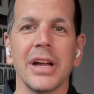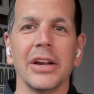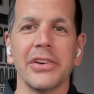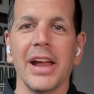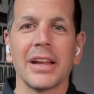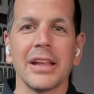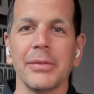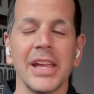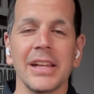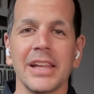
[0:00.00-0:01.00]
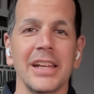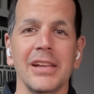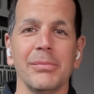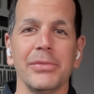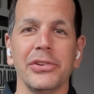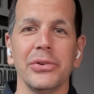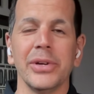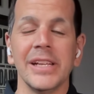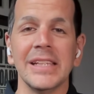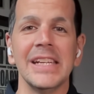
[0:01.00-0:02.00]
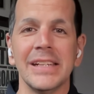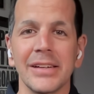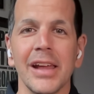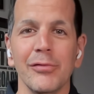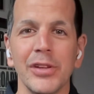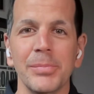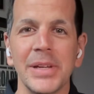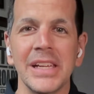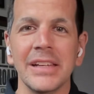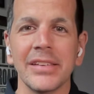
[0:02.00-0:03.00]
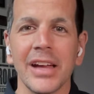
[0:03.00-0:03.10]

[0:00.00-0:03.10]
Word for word: on track. Got to get get him to an elite MVP